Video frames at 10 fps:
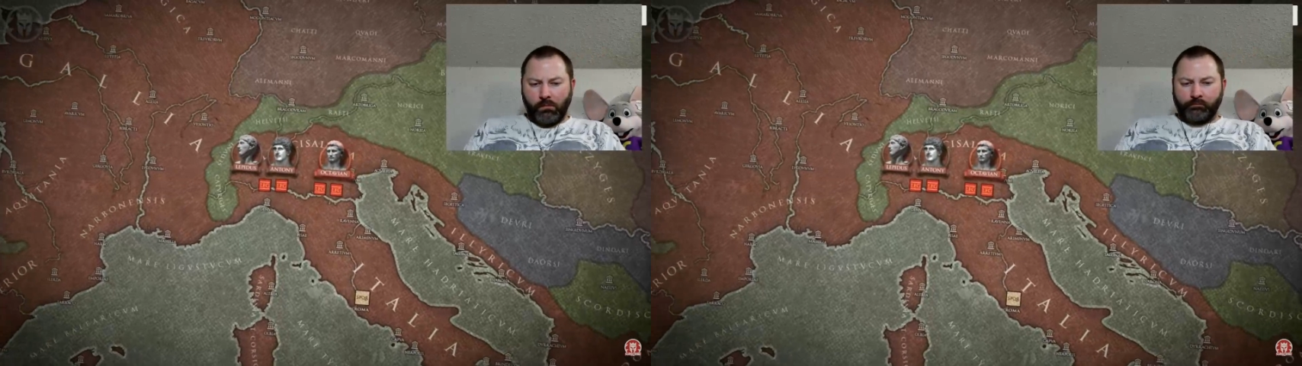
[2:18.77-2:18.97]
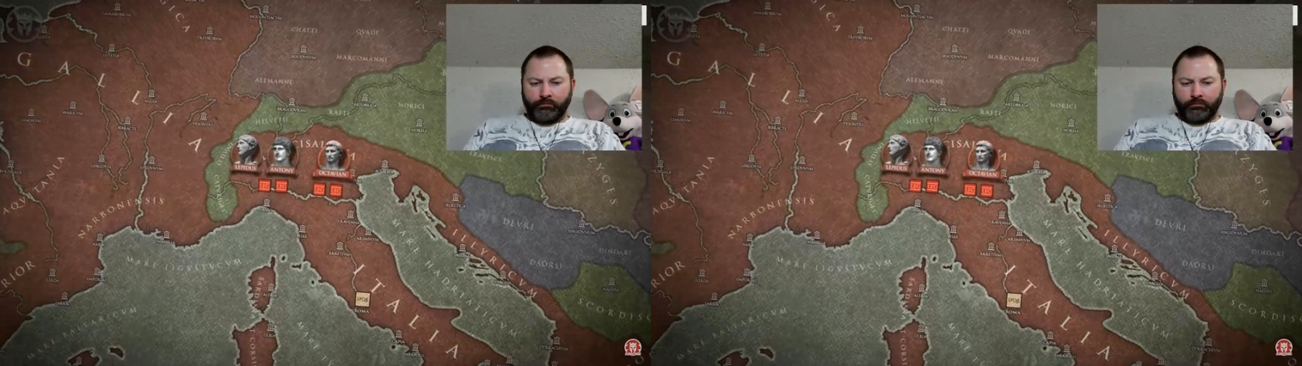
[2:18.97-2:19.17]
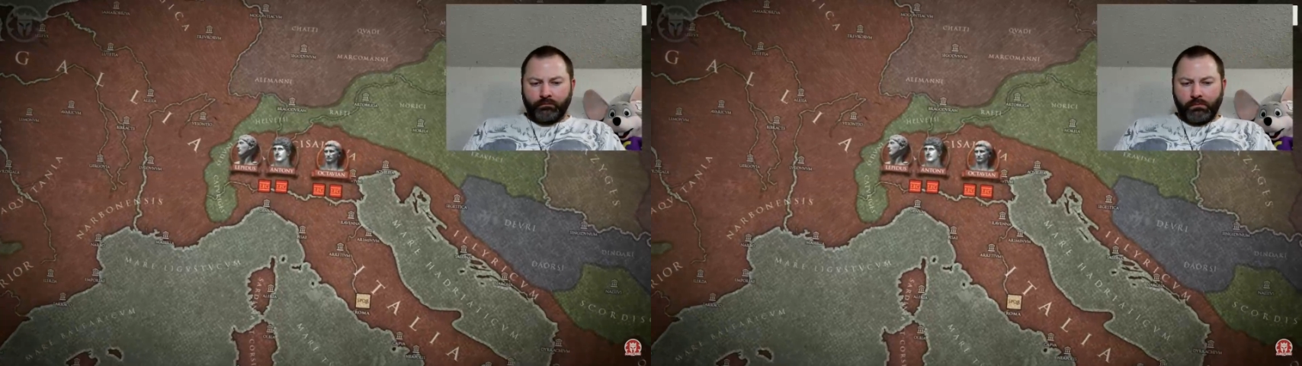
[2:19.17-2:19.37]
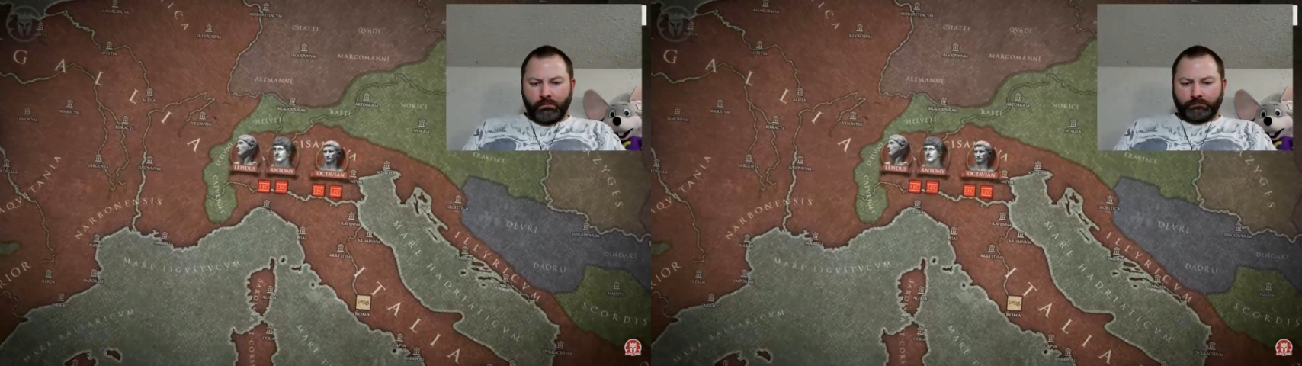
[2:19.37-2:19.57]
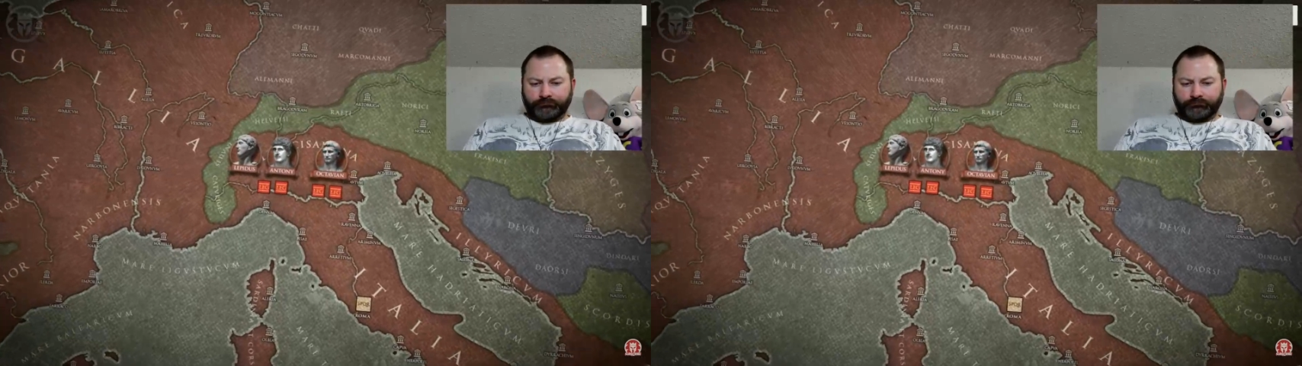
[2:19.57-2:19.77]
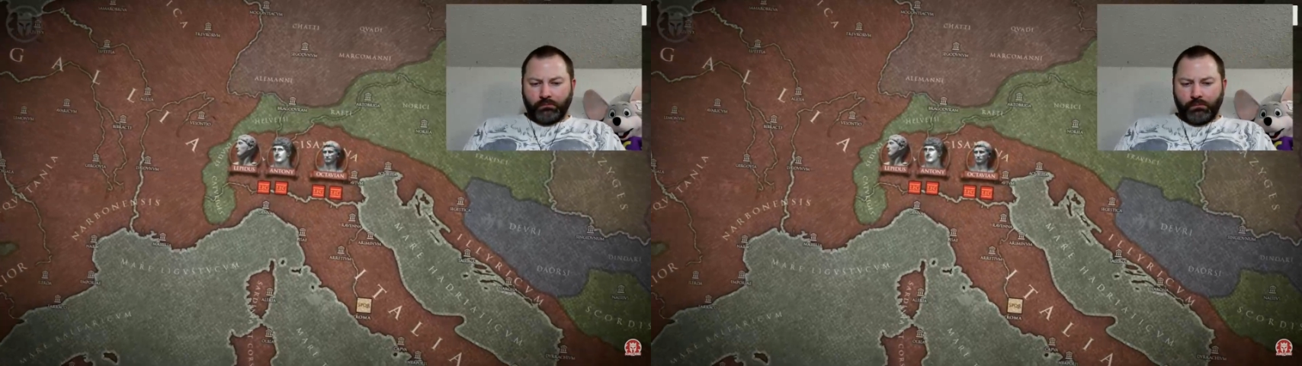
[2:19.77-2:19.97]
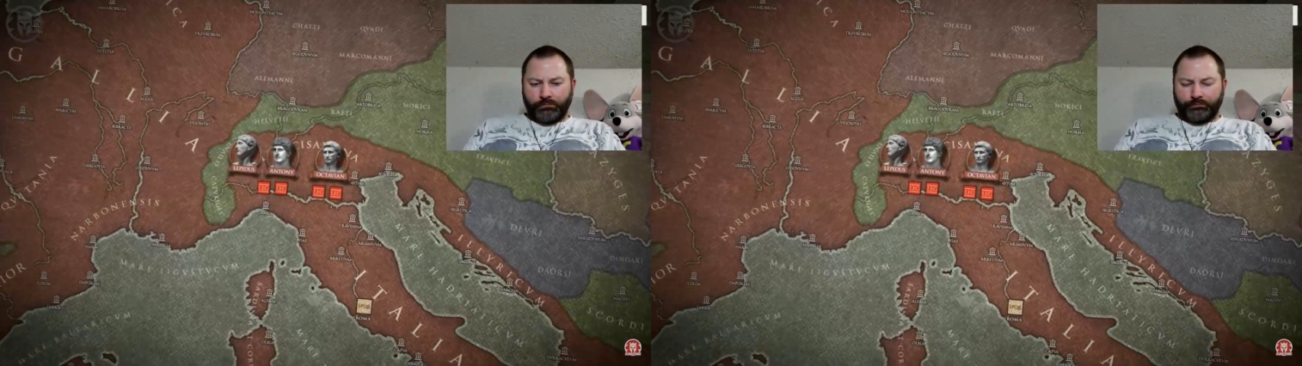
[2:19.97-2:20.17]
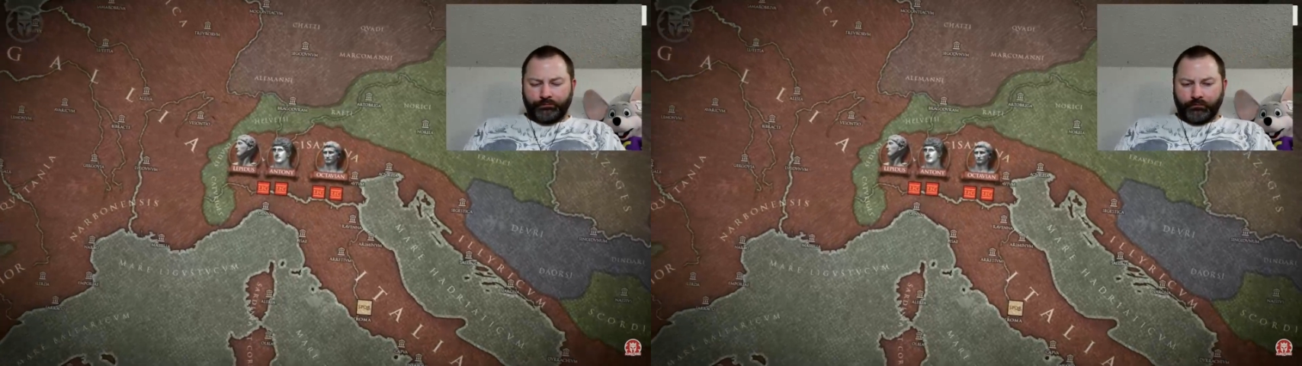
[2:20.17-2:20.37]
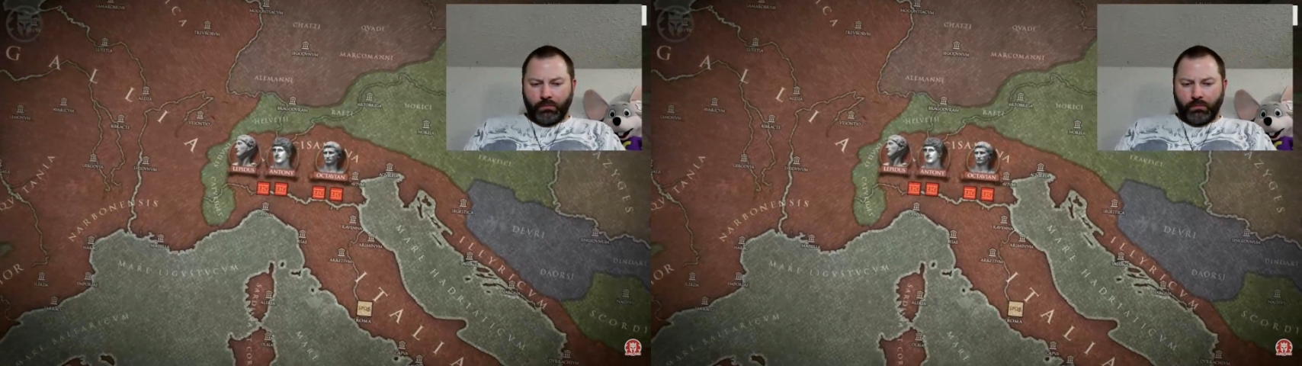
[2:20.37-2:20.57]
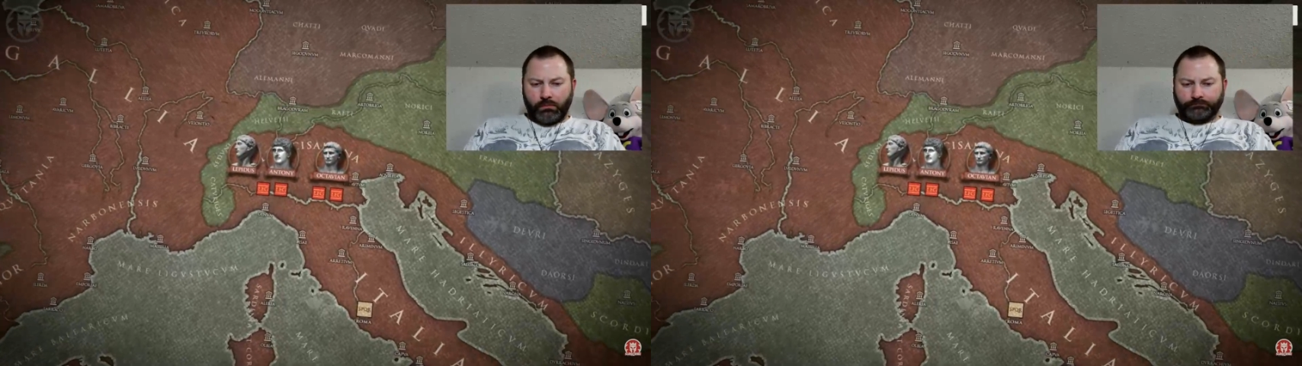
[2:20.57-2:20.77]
Mutina, decided to act